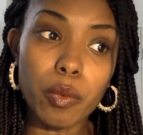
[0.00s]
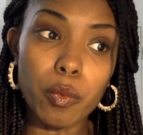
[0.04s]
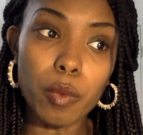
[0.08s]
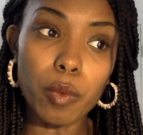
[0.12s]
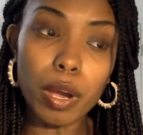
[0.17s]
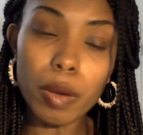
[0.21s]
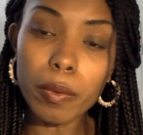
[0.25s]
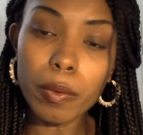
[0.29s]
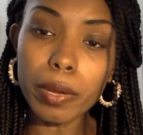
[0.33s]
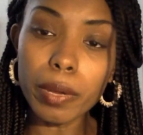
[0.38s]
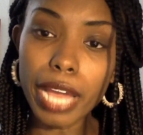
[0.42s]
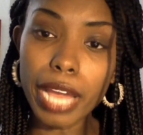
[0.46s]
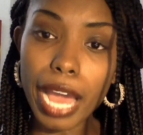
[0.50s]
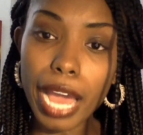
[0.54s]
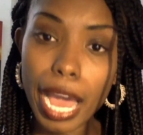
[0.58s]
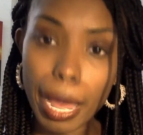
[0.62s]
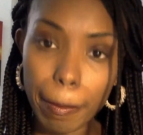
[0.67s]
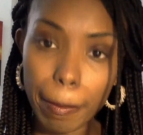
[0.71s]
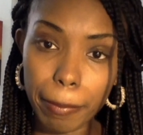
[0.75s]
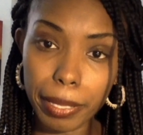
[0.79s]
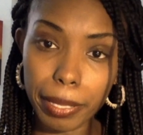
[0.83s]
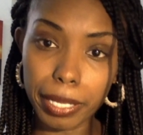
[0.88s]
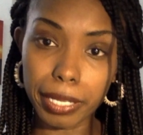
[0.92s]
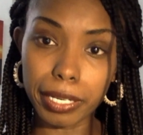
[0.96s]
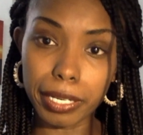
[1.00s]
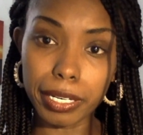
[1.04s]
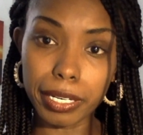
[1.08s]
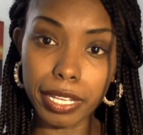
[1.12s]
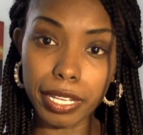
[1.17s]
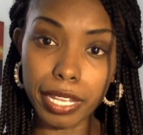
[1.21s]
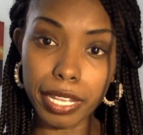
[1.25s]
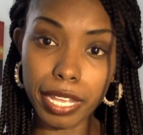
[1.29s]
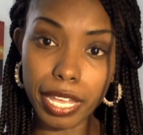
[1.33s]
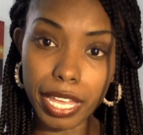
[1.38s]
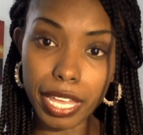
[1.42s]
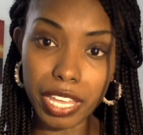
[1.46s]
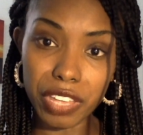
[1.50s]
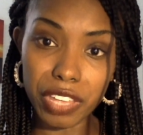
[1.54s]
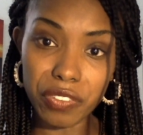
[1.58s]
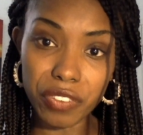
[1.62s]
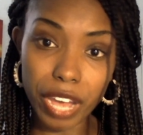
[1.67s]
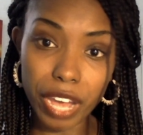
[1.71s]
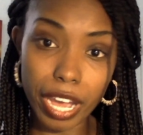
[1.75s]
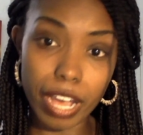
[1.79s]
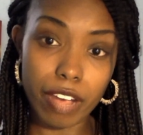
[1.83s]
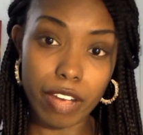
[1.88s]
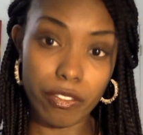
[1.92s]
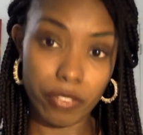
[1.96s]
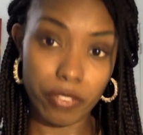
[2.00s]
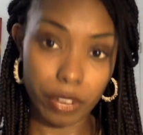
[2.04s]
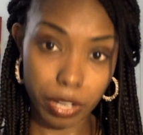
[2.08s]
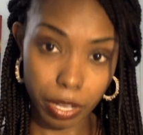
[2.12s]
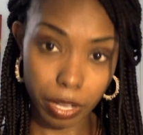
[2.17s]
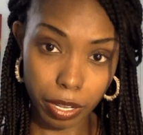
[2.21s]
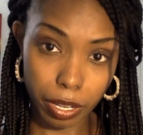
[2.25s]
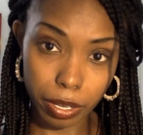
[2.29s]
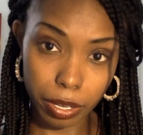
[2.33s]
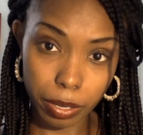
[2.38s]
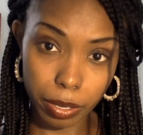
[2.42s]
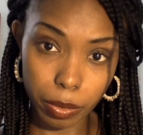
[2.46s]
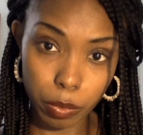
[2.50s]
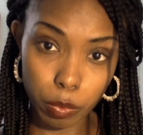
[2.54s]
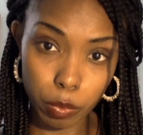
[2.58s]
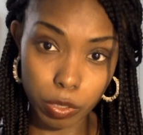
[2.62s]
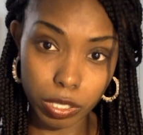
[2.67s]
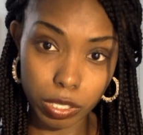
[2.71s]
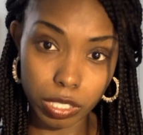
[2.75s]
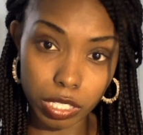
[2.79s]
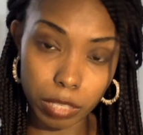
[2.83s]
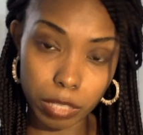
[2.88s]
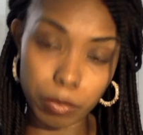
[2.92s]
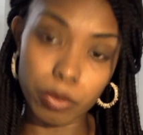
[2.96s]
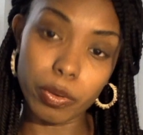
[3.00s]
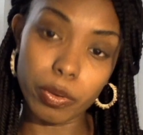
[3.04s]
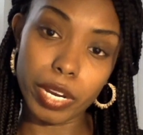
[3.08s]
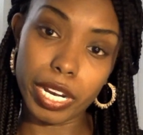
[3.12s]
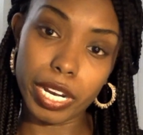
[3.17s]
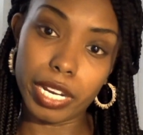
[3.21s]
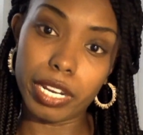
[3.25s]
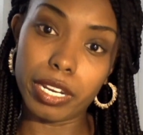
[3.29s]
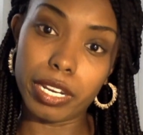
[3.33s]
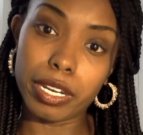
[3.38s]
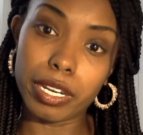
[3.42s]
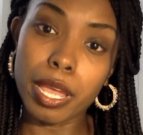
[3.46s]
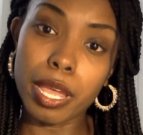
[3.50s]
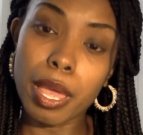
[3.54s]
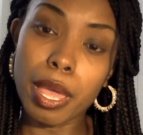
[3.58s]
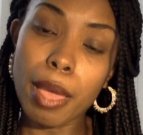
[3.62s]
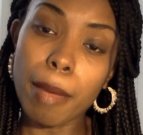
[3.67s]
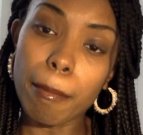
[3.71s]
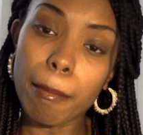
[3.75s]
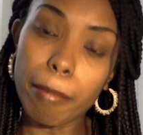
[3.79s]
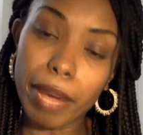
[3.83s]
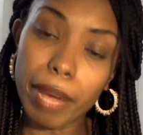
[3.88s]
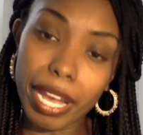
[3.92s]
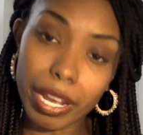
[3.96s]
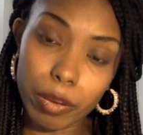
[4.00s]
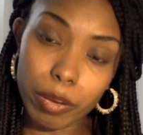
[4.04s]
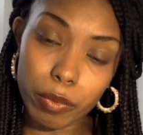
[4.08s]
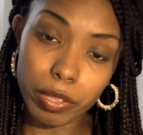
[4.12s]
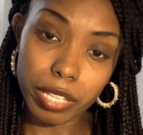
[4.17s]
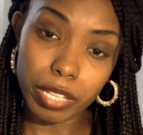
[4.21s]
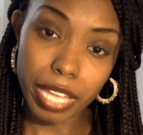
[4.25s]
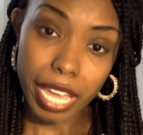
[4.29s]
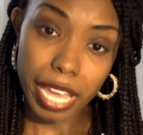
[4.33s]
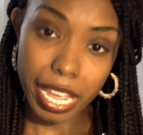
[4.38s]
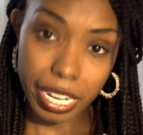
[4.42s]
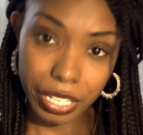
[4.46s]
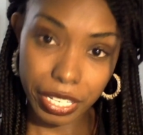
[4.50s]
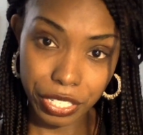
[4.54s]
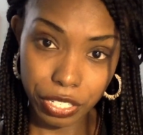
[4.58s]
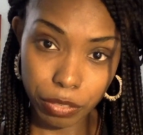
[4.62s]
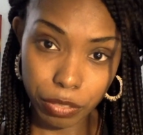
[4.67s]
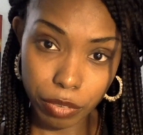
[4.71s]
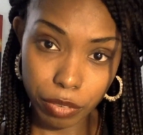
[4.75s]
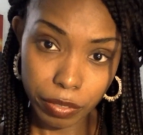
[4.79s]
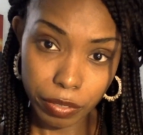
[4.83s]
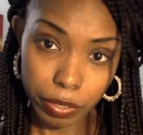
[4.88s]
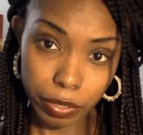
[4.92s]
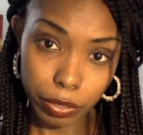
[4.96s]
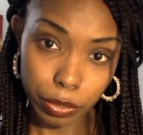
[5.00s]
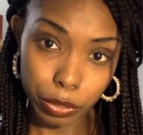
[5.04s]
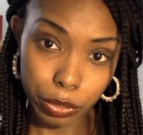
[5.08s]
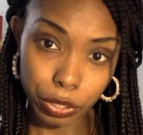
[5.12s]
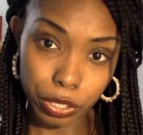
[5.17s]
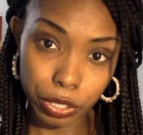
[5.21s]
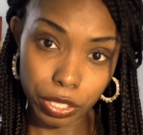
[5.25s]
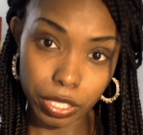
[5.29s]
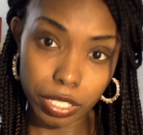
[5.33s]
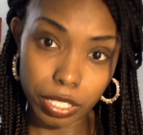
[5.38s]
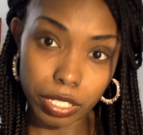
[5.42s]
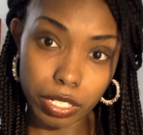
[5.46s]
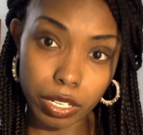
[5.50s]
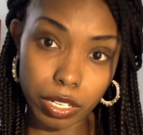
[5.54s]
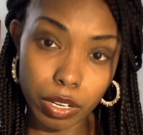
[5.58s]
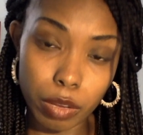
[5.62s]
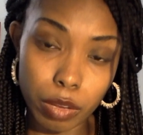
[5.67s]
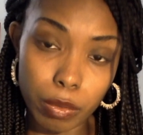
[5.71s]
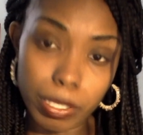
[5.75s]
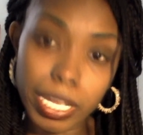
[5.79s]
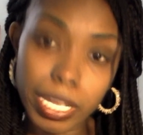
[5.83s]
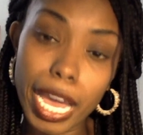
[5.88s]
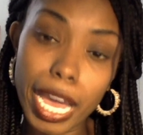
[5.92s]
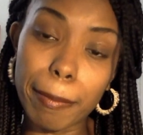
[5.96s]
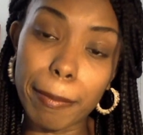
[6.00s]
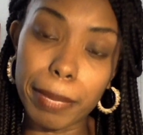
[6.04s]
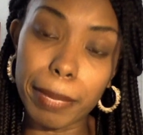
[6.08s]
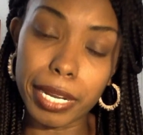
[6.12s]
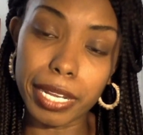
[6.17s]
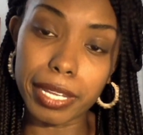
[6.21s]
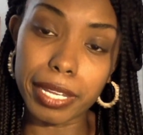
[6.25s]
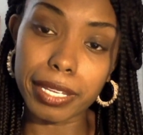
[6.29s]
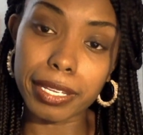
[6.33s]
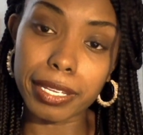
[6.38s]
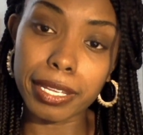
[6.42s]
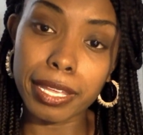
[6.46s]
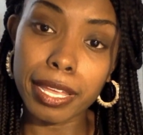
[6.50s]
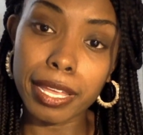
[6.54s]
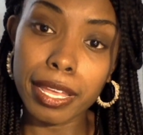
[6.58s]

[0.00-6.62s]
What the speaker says: What would have happened if Africa was liberated back when the Haitian Revolution was happening?